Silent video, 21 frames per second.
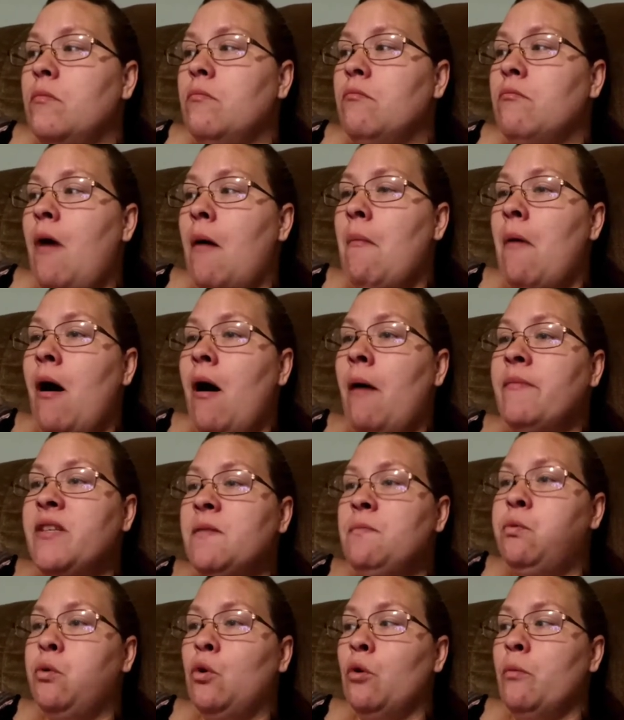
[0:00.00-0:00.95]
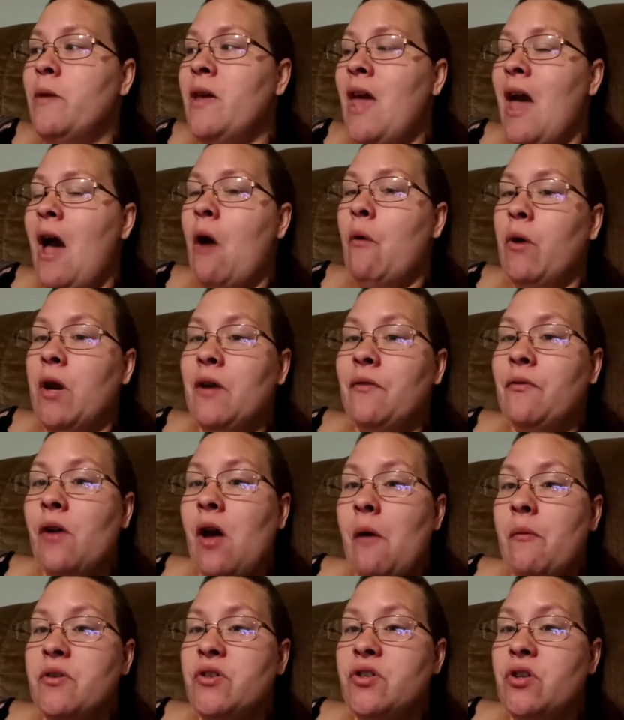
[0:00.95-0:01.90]
mom did pull me out whenever
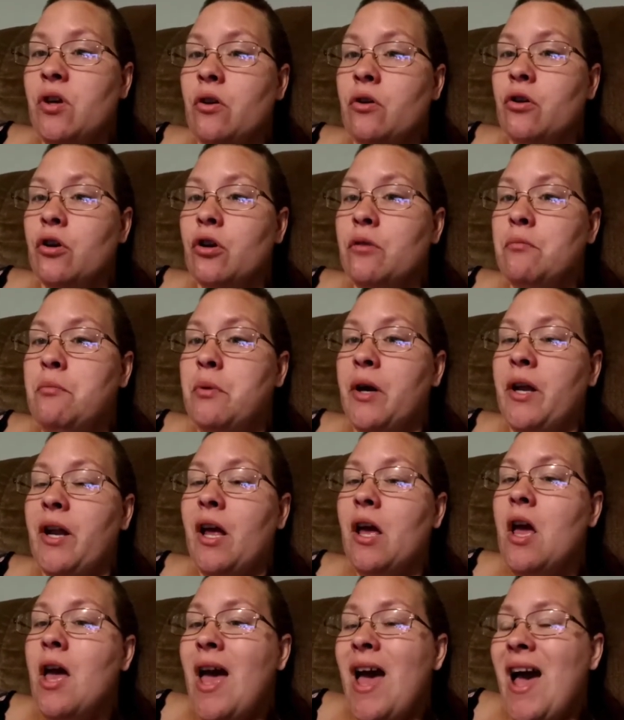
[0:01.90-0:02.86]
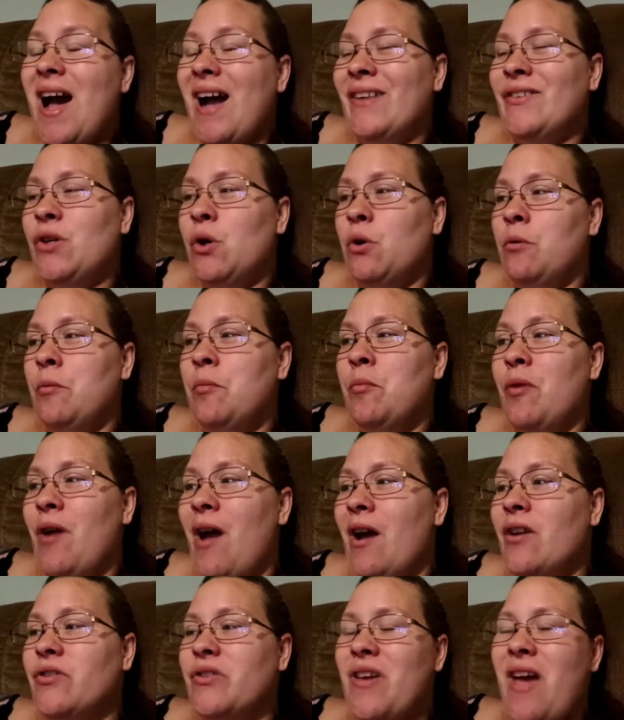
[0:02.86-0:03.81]
I was younger, but I don't remember
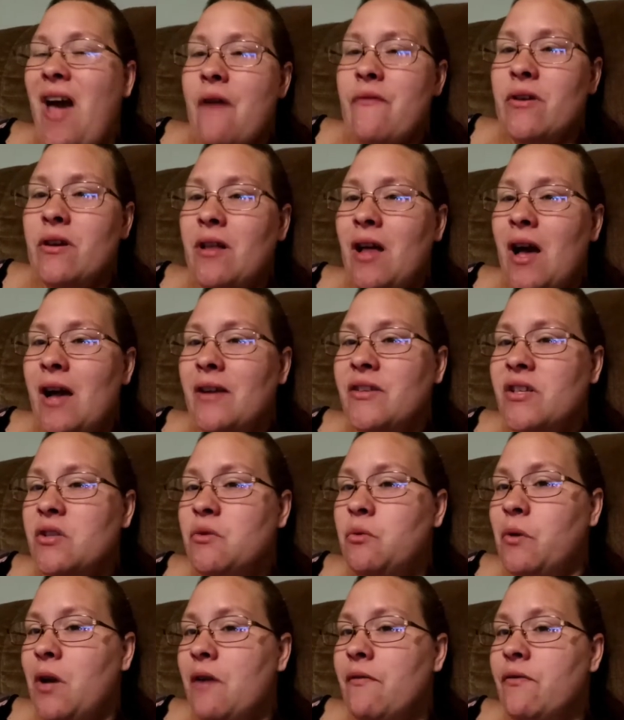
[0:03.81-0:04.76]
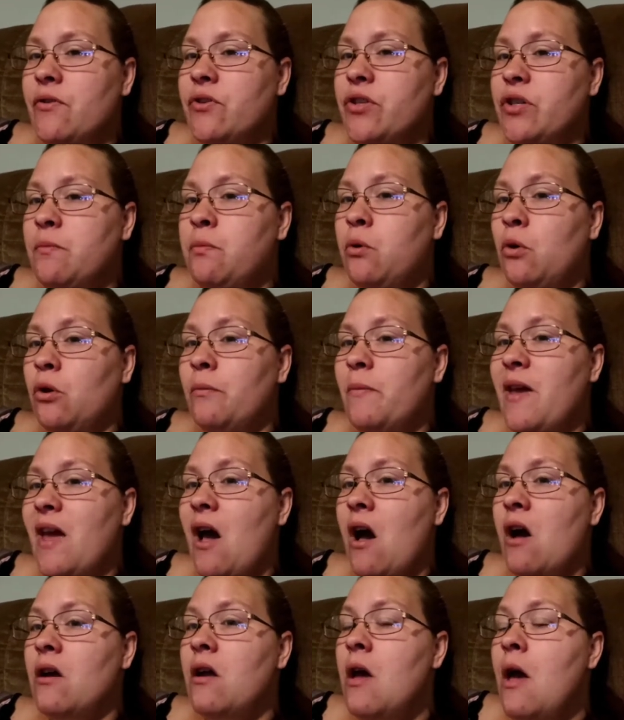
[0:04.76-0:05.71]
actually having classes whenever she pulled me
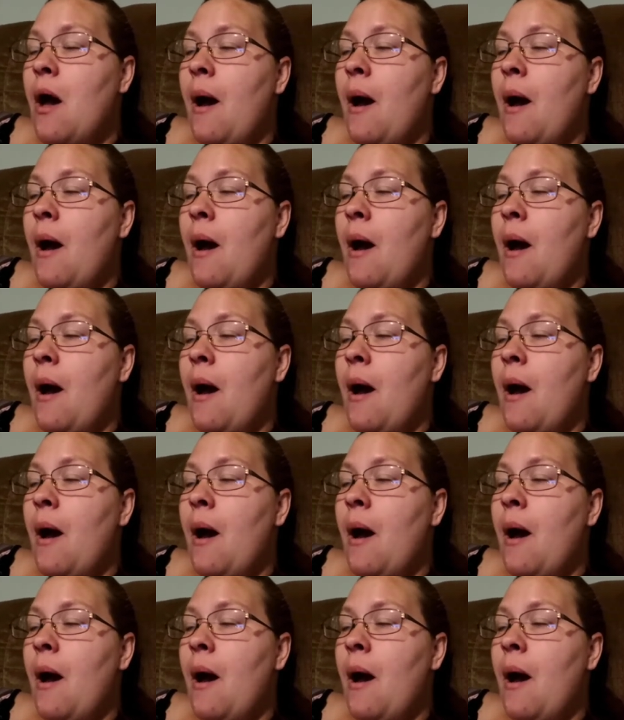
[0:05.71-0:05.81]
out.